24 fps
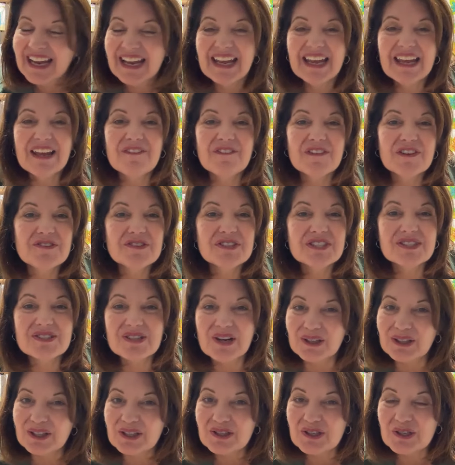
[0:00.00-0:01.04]
if you
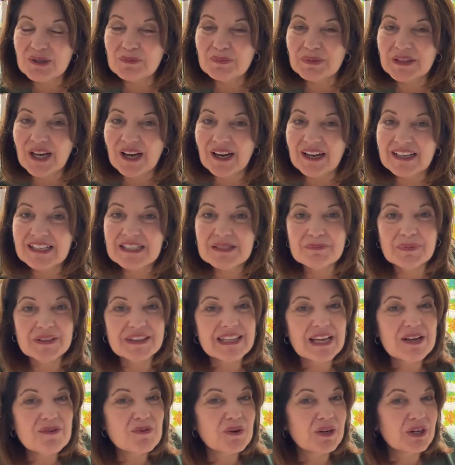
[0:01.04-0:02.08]
started your blocks, but
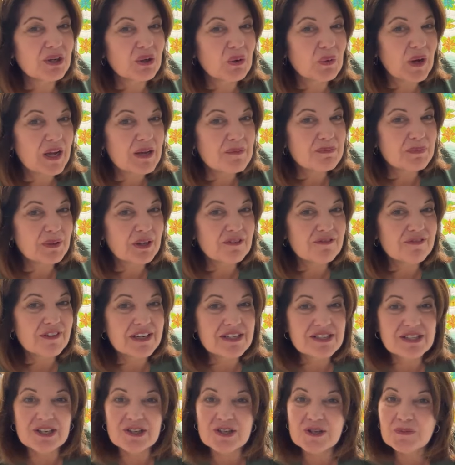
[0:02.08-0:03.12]
they weren't quite
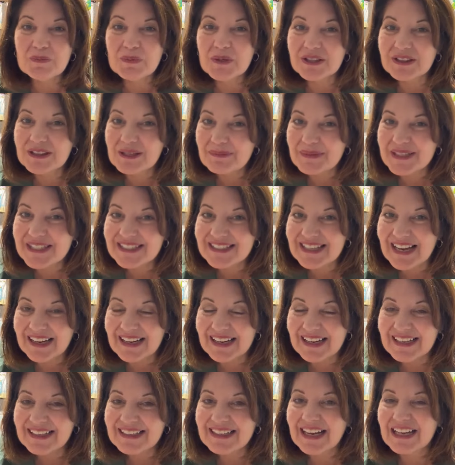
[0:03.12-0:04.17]
perfect and you put them
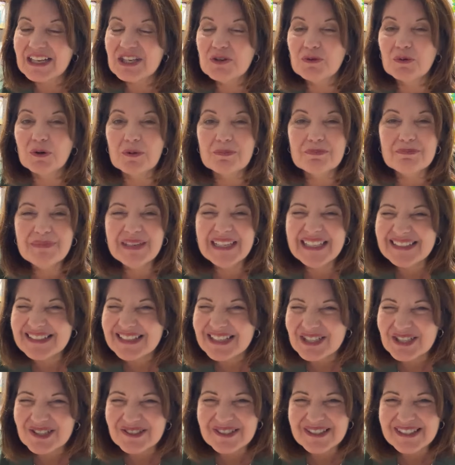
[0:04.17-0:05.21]
aside and you were mean
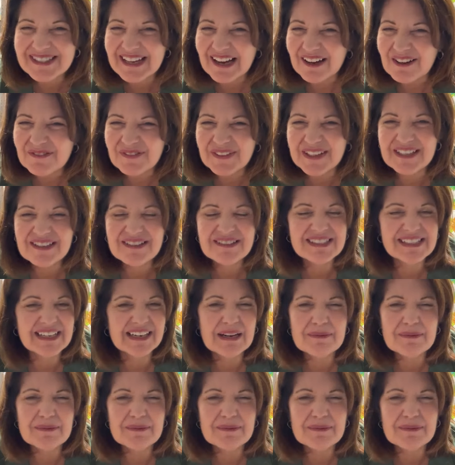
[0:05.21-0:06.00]
to yourself and you said,